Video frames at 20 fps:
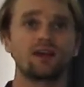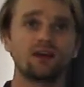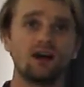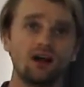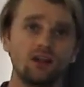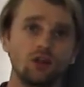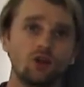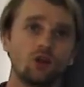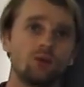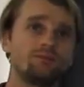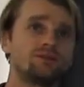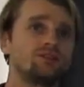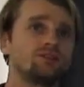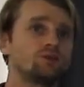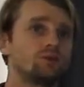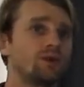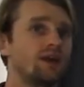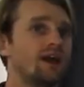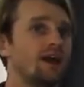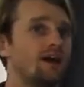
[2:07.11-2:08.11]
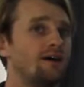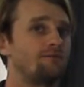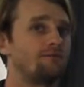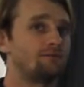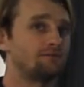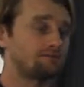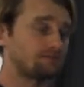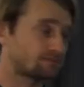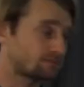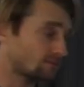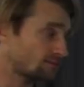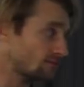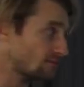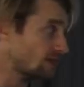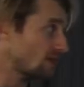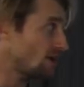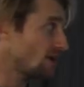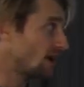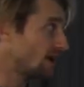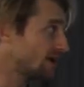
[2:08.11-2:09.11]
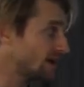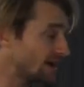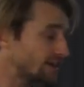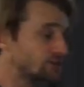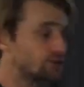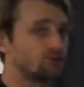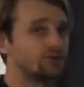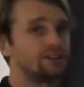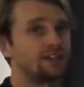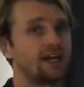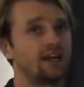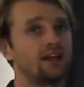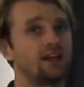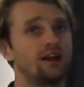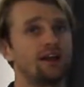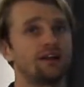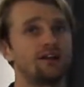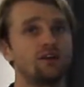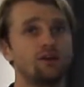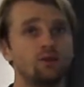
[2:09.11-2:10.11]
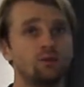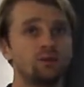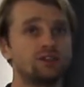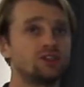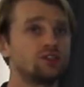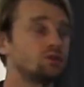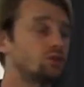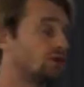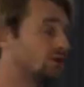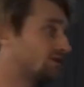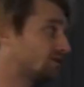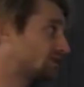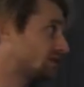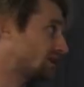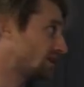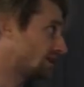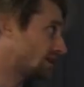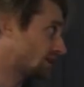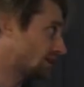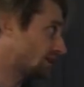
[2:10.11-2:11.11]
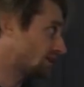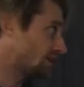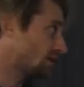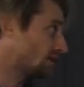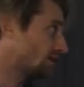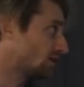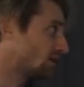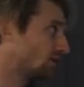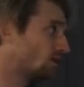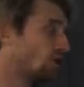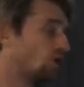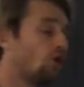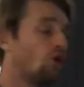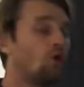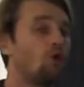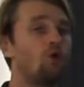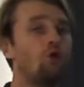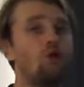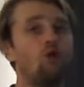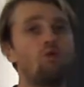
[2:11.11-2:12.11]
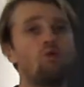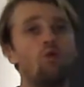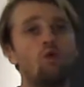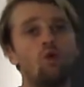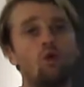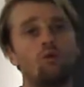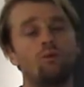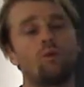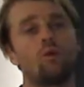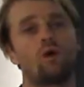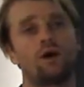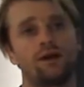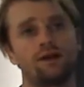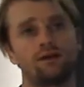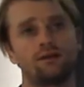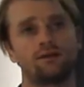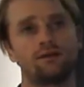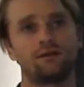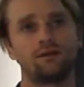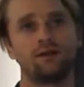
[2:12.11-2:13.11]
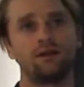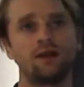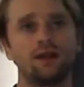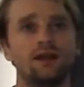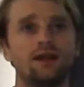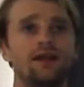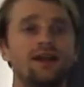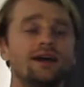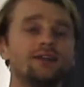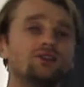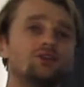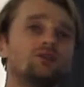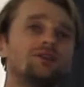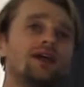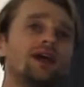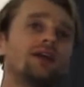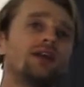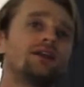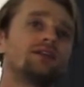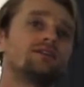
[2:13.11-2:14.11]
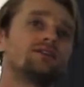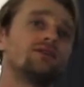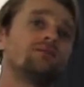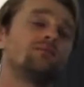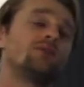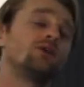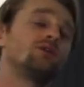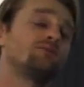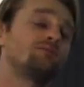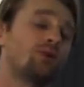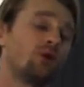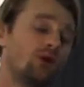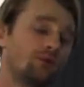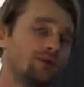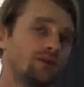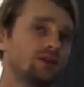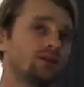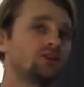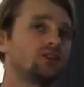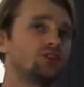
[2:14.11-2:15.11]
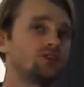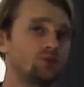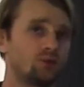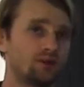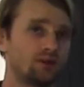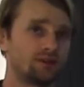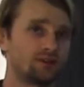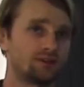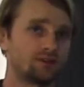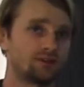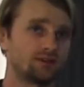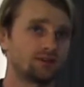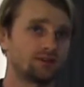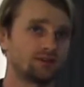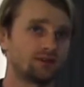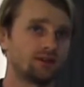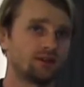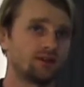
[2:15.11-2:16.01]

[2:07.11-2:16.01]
The color options we have are natural daylight, which is what you see here, or warm white. Natural daylight is the most popular choice.